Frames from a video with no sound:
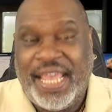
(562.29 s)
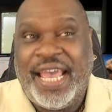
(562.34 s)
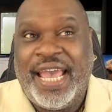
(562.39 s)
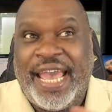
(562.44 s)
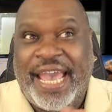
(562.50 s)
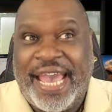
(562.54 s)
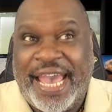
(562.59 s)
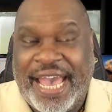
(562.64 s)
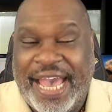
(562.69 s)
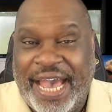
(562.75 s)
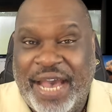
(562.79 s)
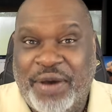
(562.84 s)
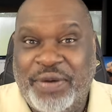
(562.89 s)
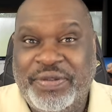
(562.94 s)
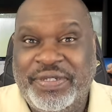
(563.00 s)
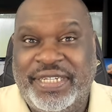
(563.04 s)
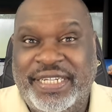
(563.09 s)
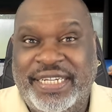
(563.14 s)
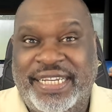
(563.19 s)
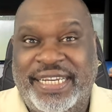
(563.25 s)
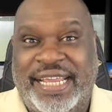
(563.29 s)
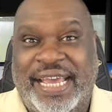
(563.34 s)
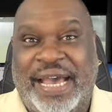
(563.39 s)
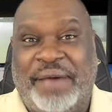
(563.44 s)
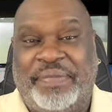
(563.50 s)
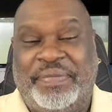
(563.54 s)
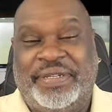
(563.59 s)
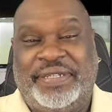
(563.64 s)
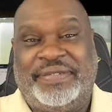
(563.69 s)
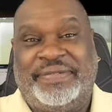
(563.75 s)
How did it
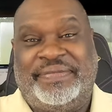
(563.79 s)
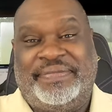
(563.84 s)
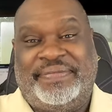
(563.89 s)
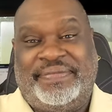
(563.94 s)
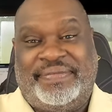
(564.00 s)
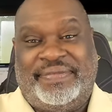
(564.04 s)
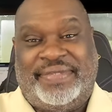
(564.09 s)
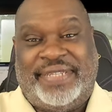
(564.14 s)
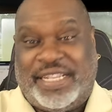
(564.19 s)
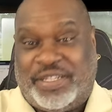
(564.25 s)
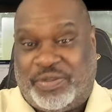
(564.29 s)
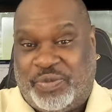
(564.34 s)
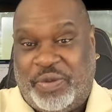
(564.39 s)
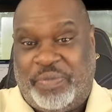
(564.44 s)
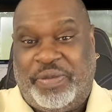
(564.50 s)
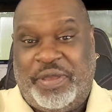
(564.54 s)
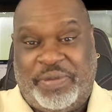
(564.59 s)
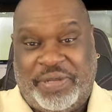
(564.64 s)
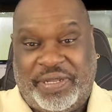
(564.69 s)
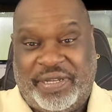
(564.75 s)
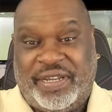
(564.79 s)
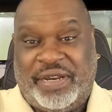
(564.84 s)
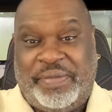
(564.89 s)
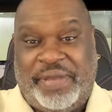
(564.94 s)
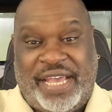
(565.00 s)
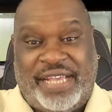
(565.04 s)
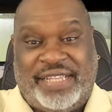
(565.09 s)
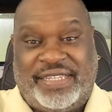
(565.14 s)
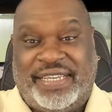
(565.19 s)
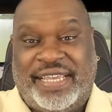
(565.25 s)
happen? That's what people are going to
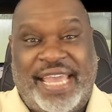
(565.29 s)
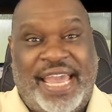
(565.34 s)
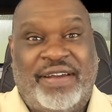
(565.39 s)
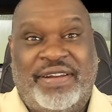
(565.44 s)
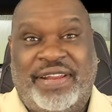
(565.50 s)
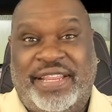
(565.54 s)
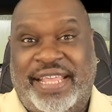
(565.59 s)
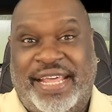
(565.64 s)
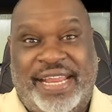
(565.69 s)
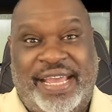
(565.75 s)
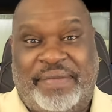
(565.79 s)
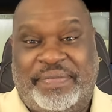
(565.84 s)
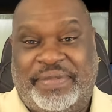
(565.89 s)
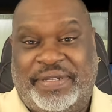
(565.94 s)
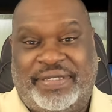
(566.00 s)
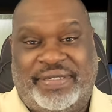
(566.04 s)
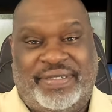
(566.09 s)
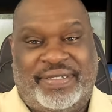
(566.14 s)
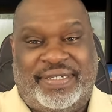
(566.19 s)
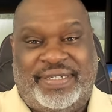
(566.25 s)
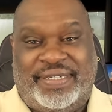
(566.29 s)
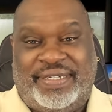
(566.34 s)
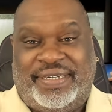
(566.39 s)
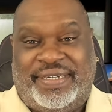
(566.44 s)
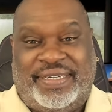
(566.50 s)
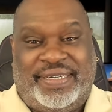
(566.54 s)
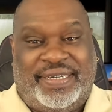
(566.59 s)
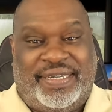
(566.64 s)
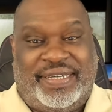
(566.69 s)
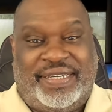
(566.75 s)
be asking. How did that happen?
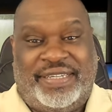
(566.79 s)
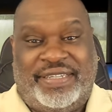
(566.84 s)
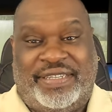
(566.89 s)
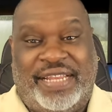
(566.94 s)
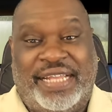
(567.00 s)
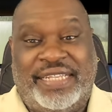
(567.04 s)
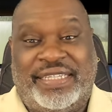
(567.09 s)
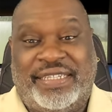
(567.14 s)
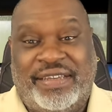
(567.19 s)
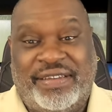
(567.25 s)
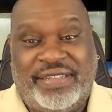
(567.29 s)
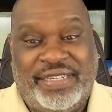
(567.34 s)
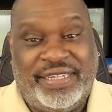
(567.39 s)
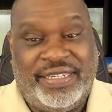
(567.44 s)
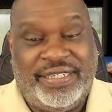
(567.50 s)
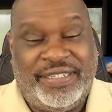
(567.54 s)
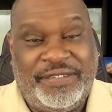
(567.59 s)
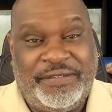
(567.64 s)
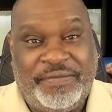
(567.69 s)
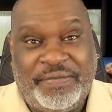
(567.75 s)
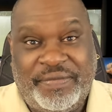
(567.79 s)
So that's ugly.